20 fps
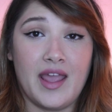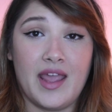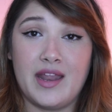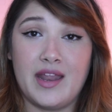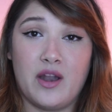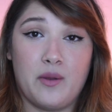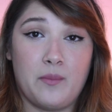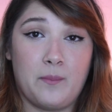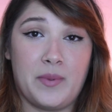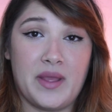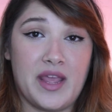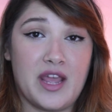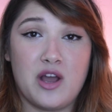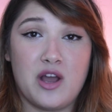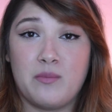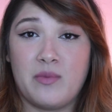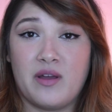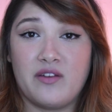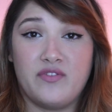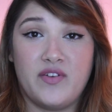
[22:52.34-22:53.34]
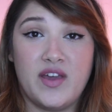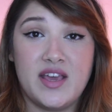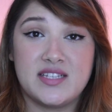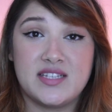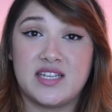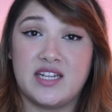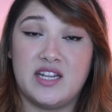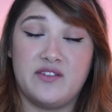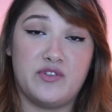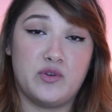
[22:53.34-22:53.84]
it being on my
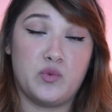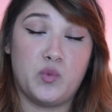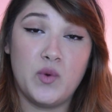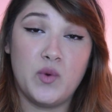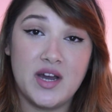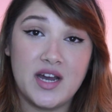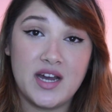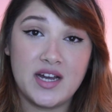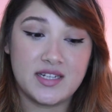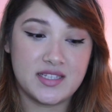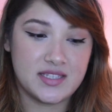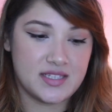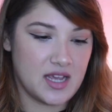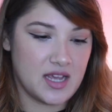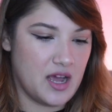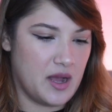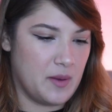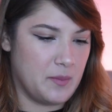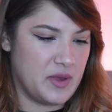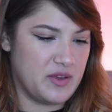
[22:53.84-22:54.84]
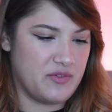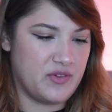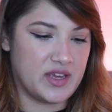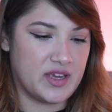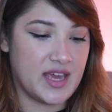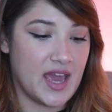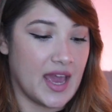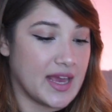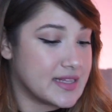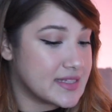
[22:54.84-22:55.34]
face, and if it worked, if
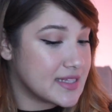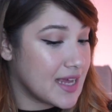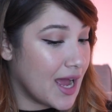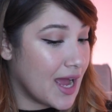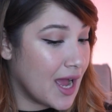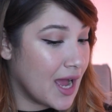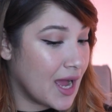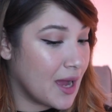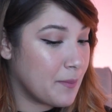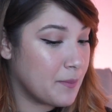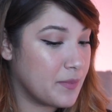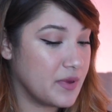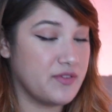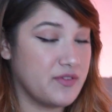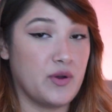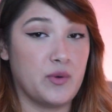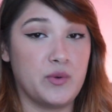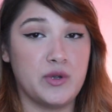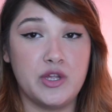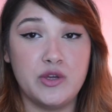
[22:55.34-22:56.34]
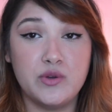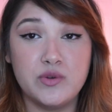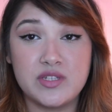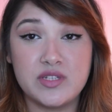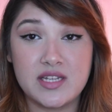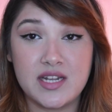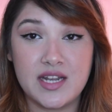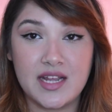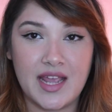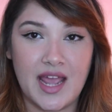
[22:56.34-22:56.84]
it caked up, if I would
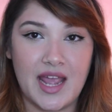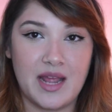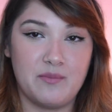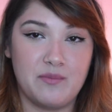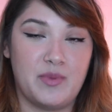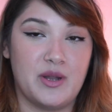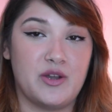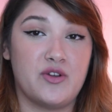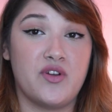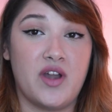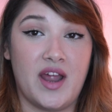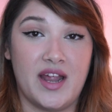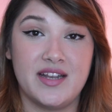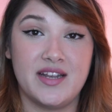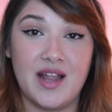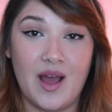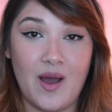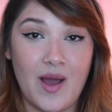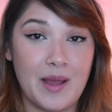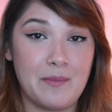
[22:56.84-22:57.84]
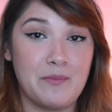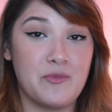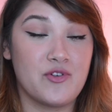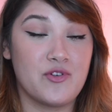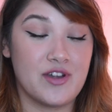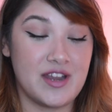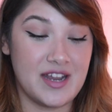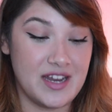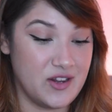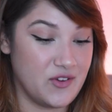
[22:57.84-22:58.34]
use it again. But right now I'm
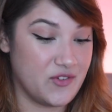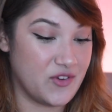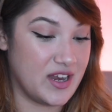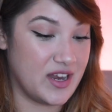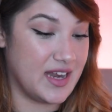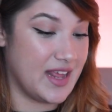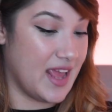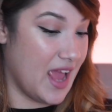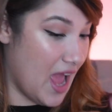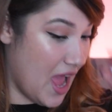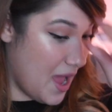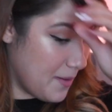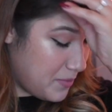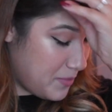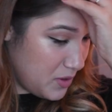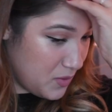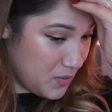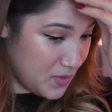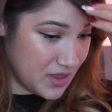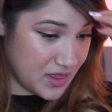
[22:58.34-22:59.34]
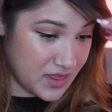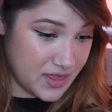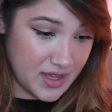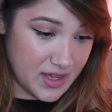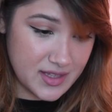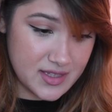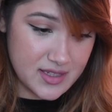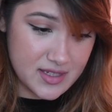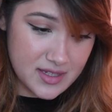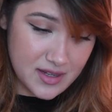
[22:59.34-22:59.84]
really happy with
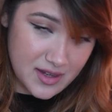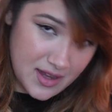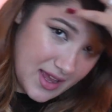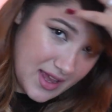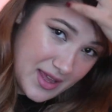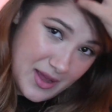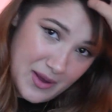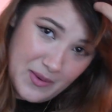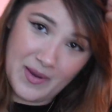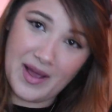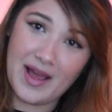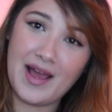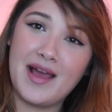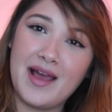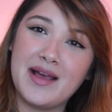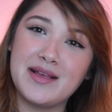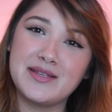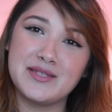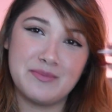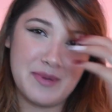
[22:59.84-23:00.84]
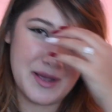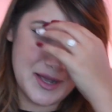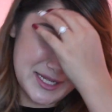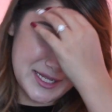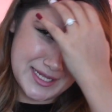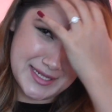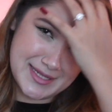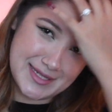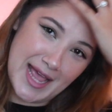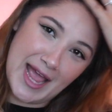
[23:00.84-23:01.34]
it. Yo, someone
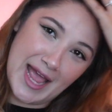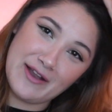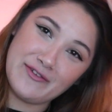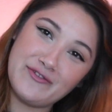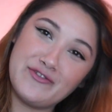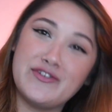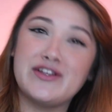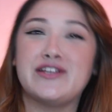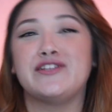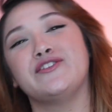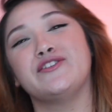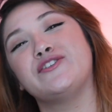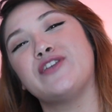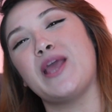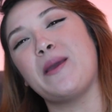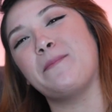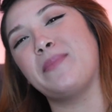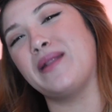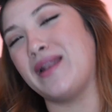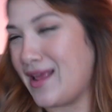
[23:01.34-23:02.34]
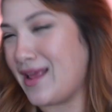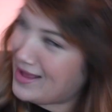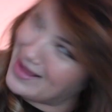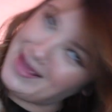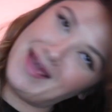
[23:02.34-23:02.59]
has a side fringe happening